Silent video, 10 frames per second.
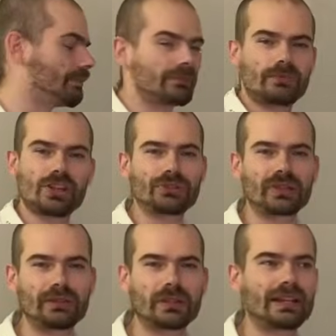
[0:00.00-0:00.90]
Just to
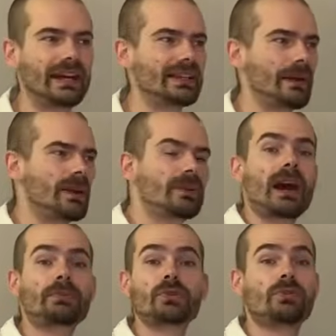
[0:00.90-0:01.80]
give you an idea, maybe
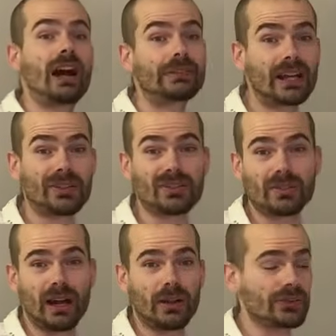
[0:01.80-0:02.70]
up to 5,000
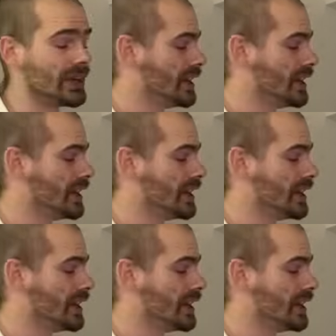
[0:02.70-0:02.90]
crowns.